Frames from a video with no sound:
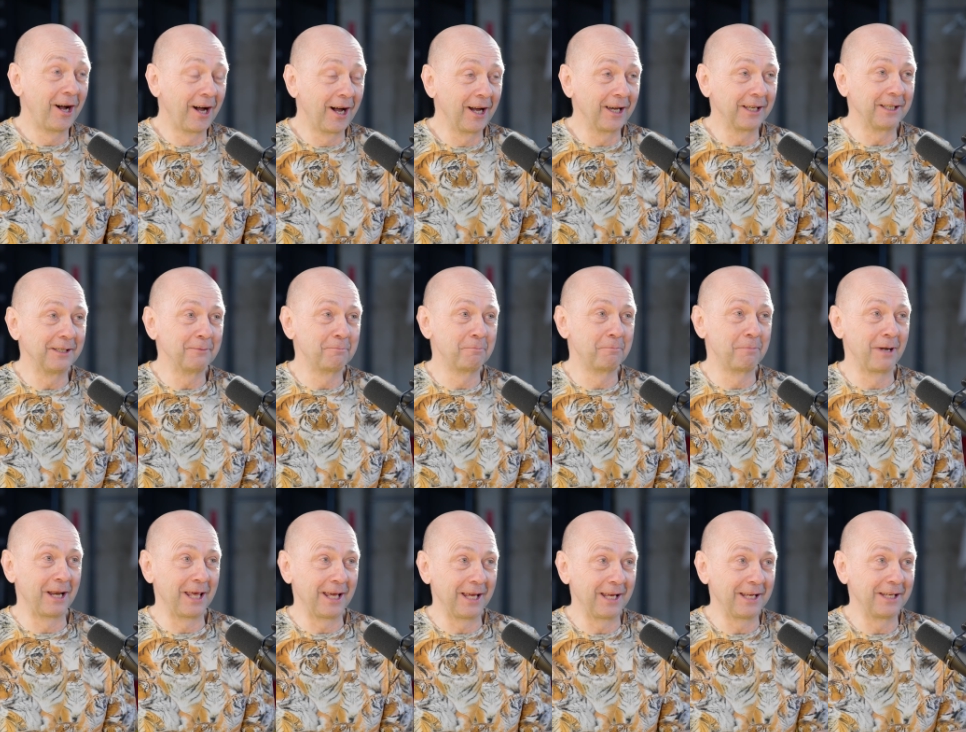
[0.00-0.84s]
I
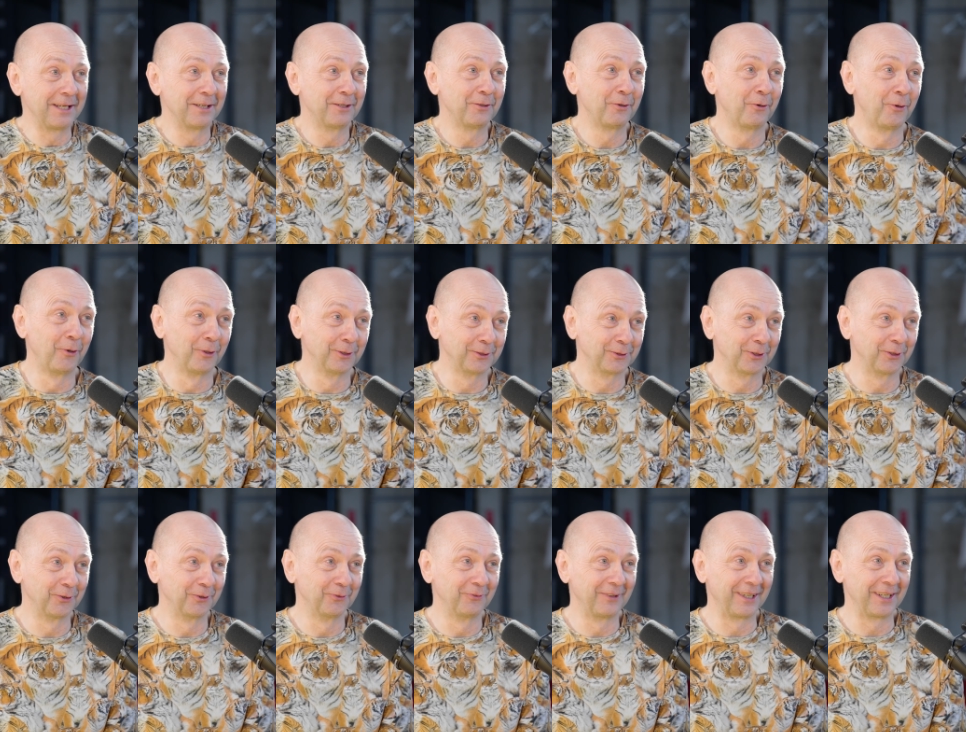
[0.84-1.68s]
play
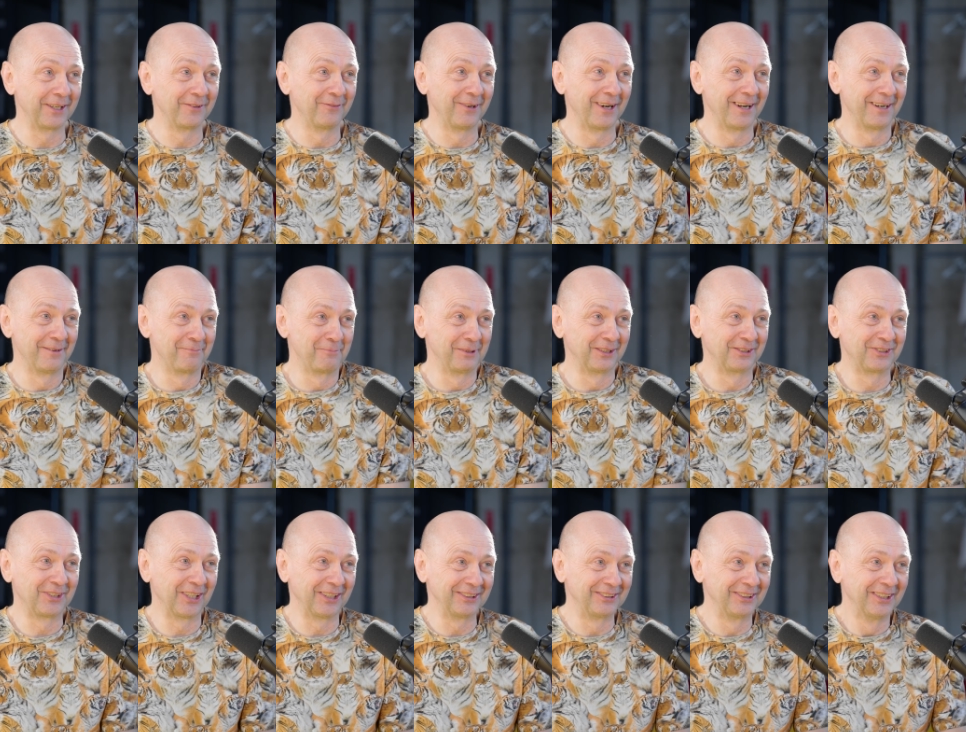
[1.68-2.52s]
also very well
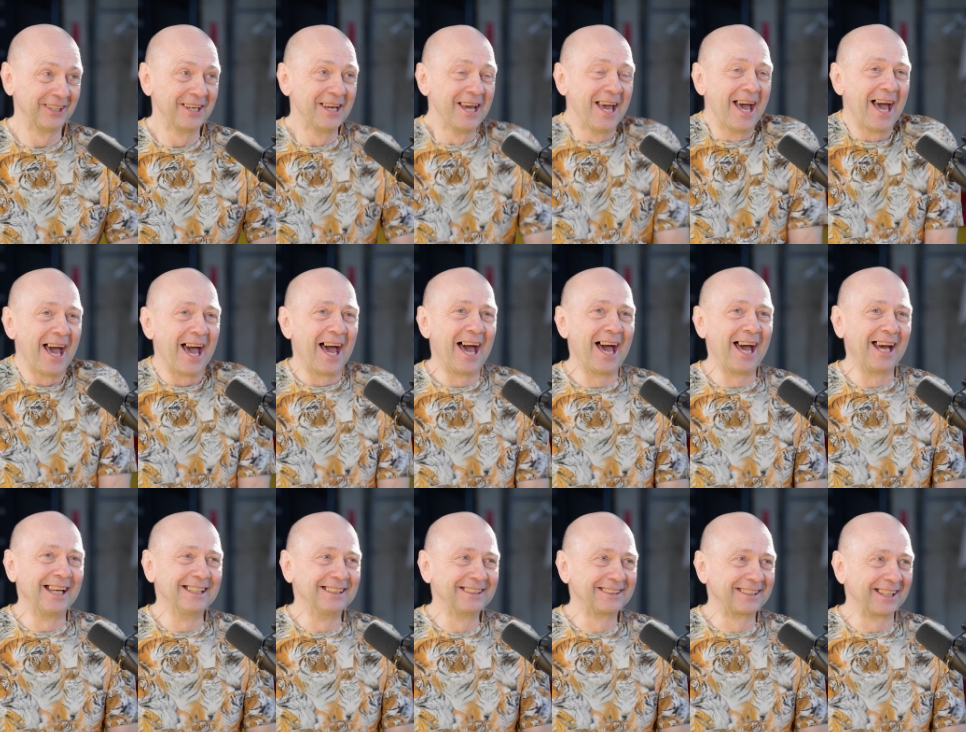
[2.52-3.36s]
chess,
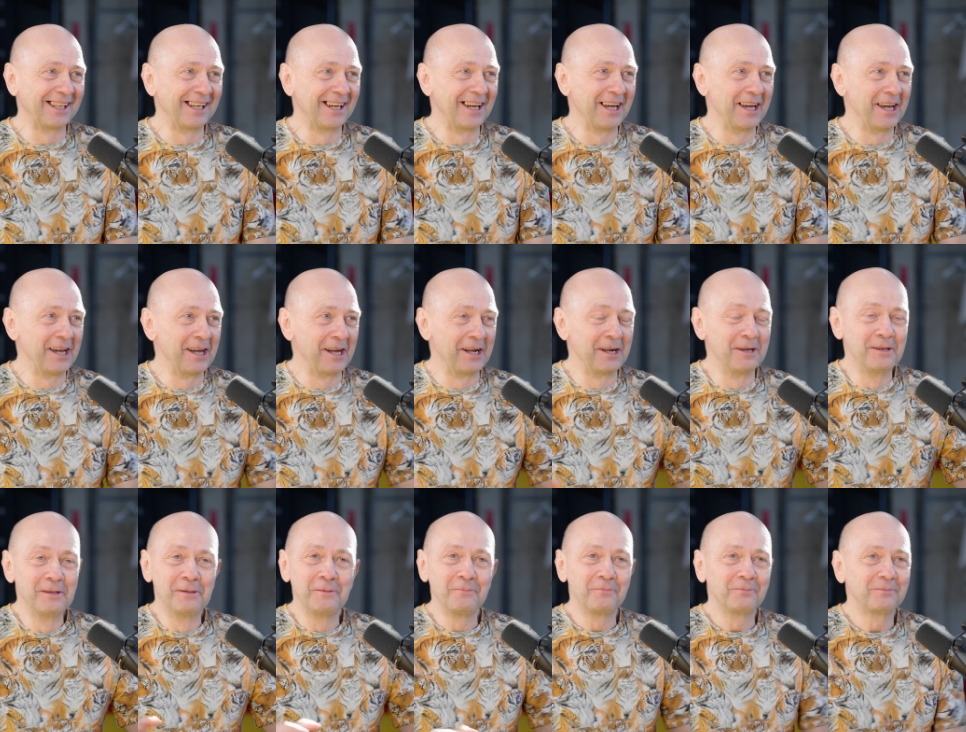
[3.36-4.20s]
and uh,
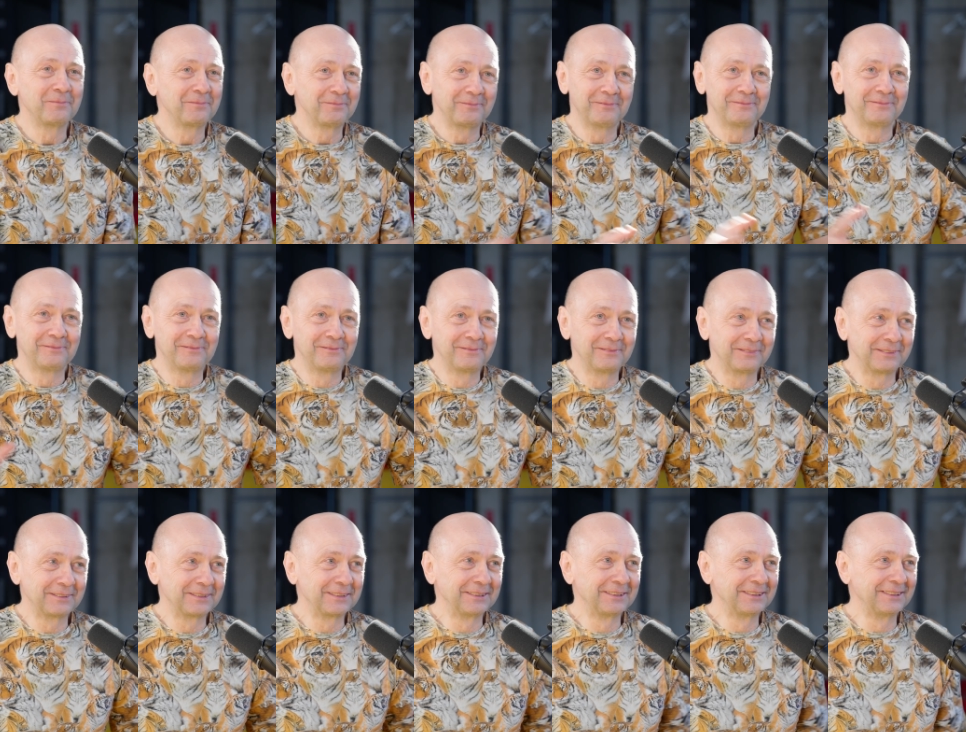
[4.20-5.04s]

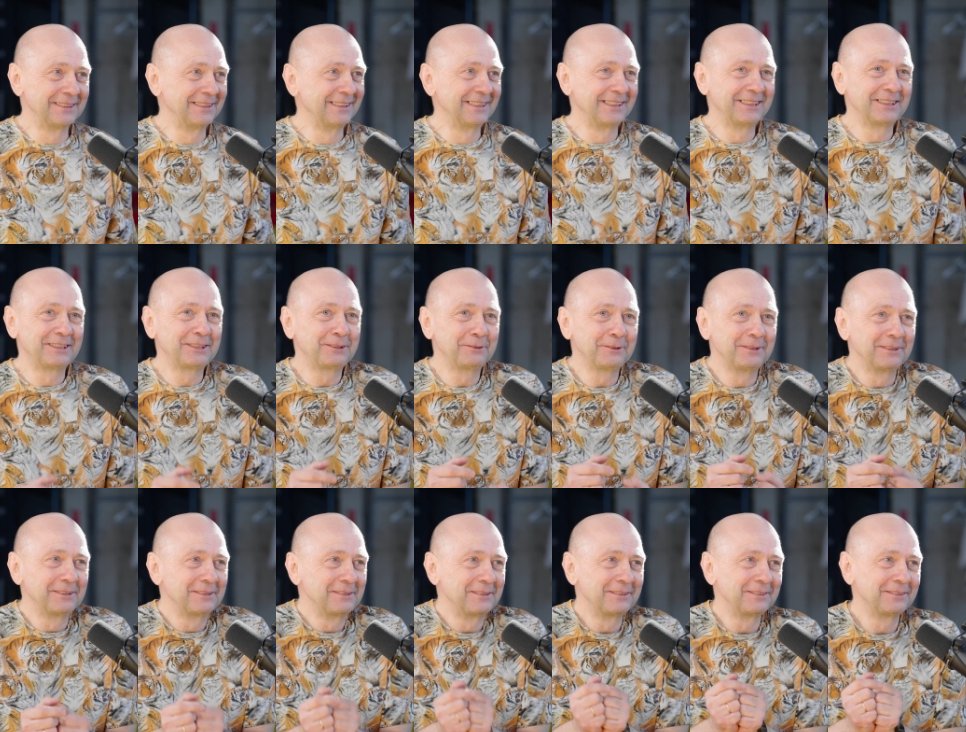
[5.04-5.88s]
uh,
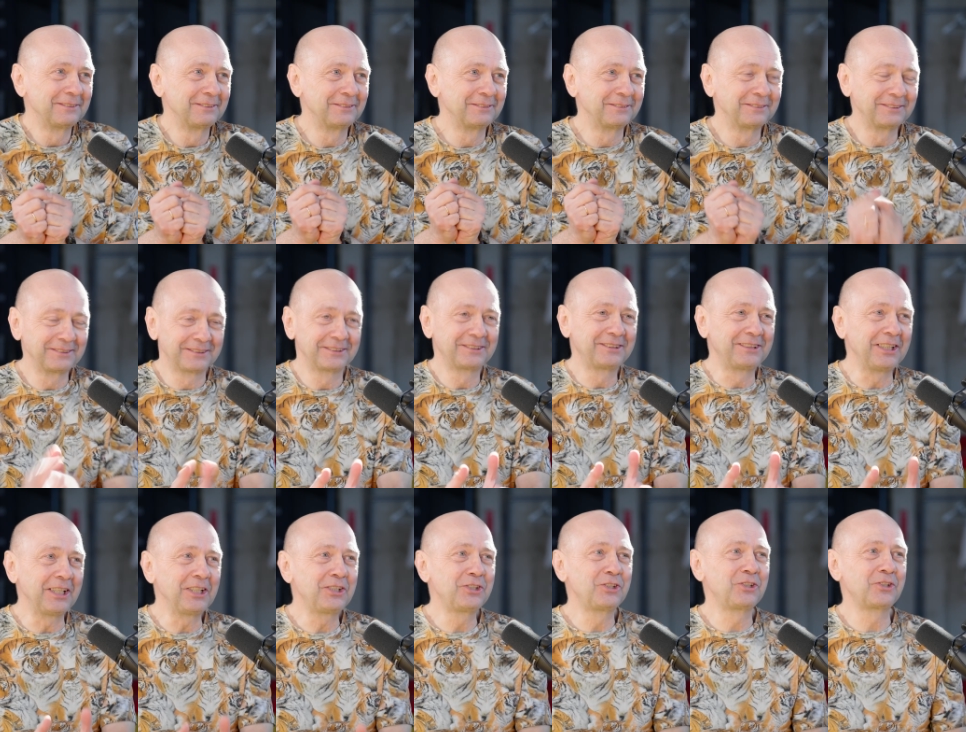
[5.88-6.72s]

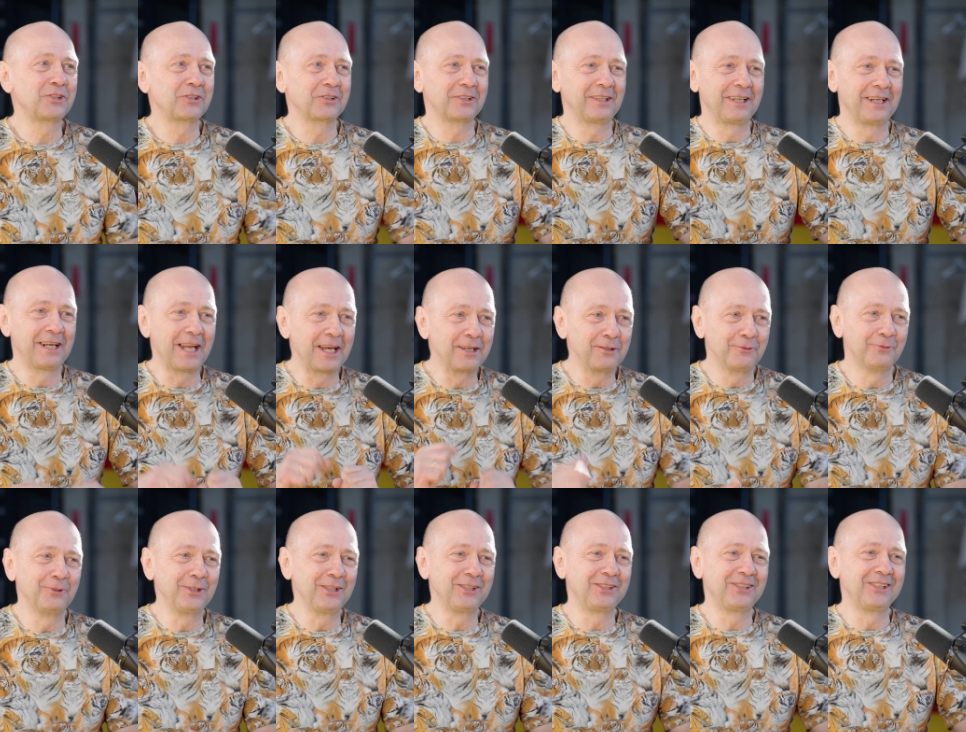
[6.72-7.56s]
teach
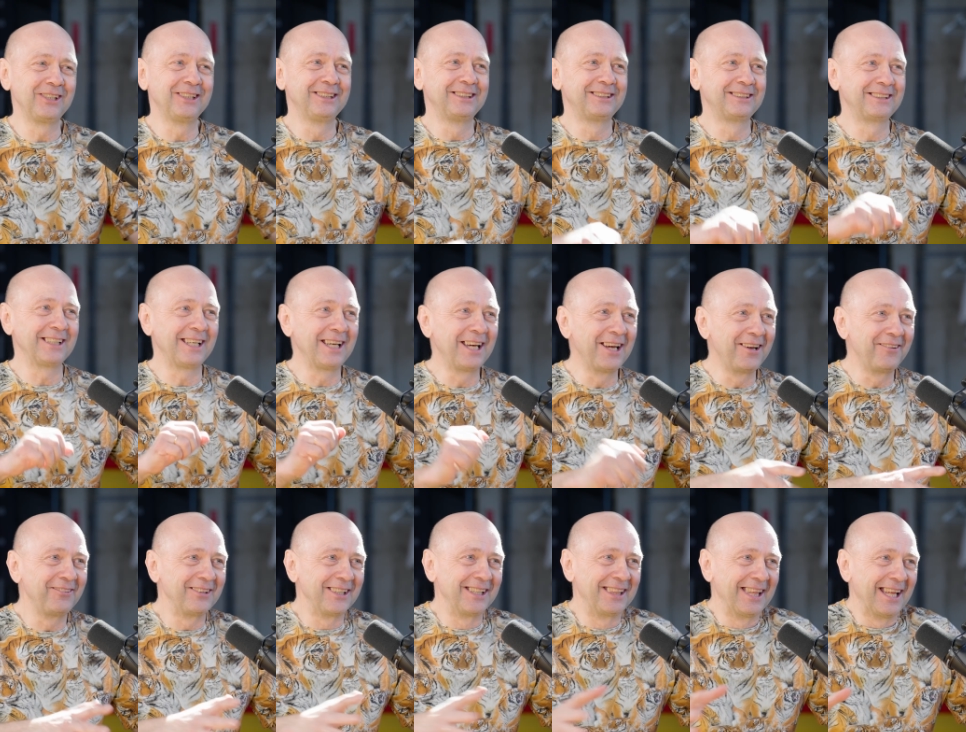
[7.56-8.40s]
languages,
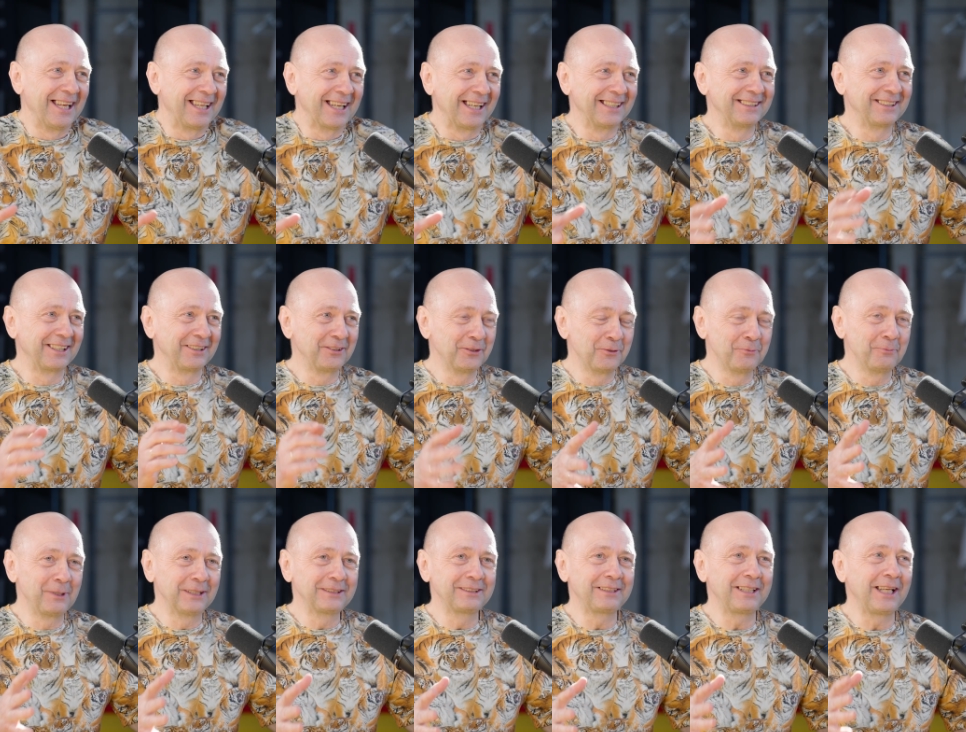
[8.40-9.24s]
everything, and you
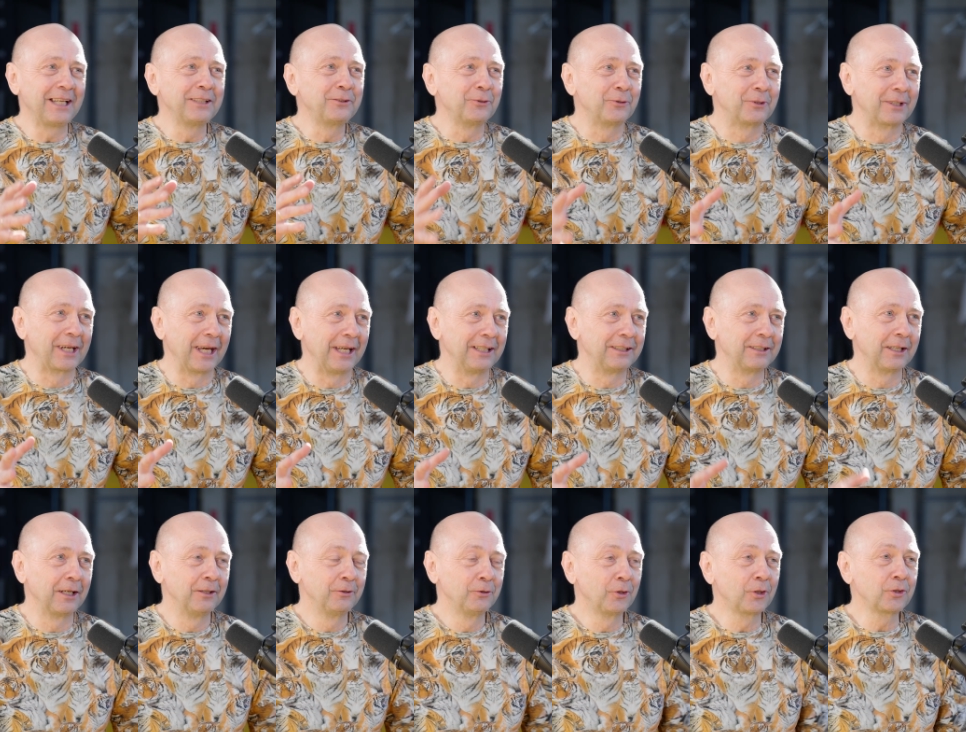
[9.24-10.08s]
must educate,
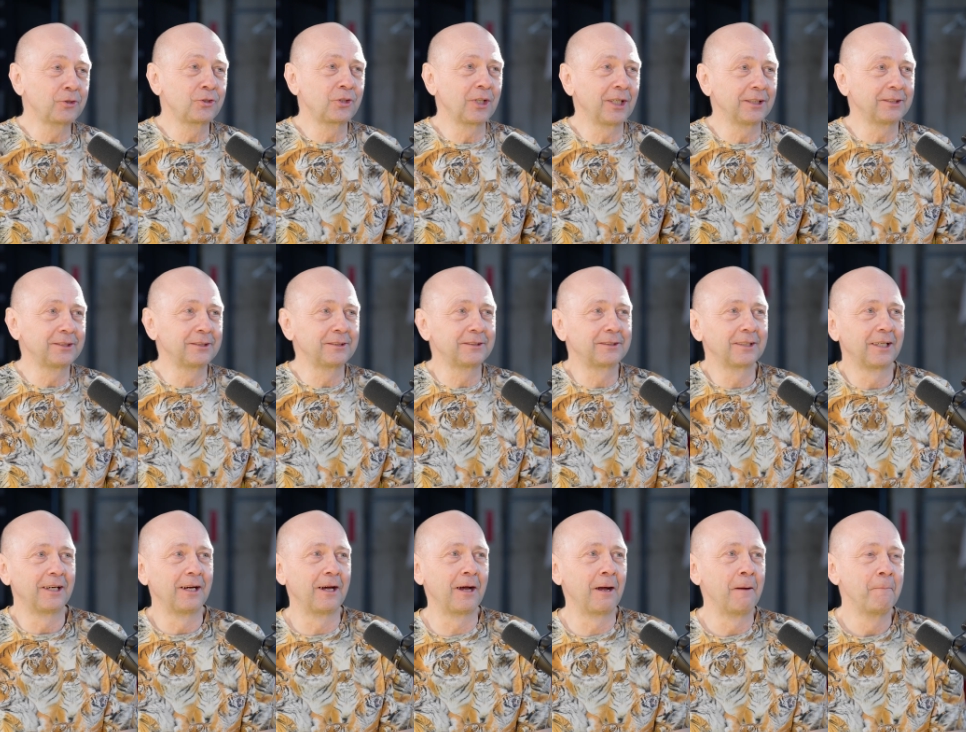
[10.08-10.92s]
not just
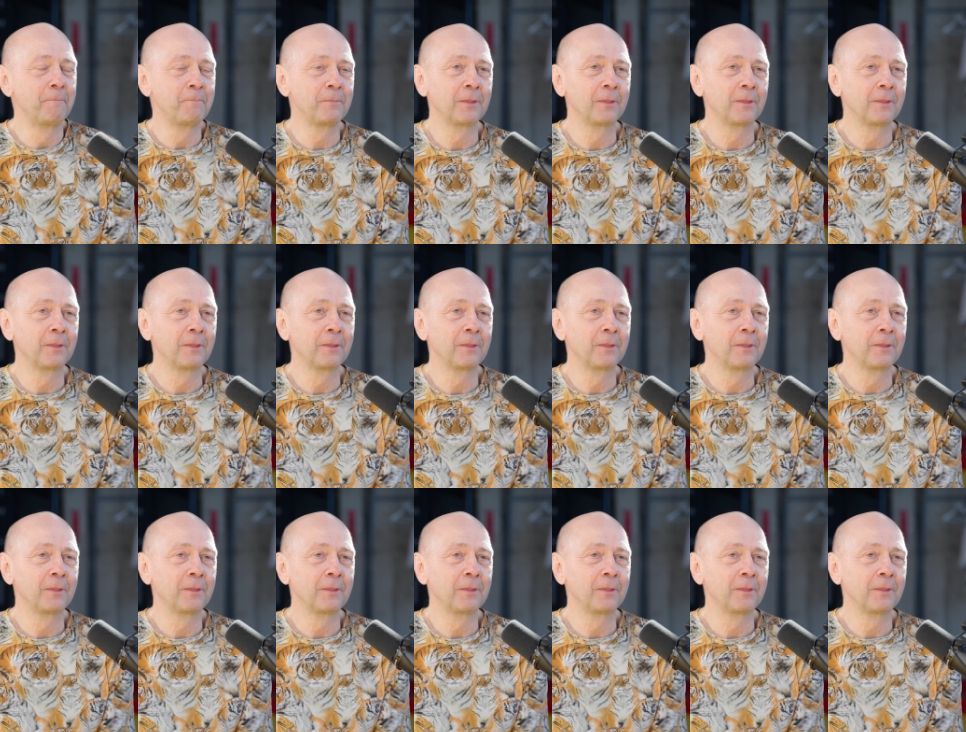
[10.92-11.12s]
uh,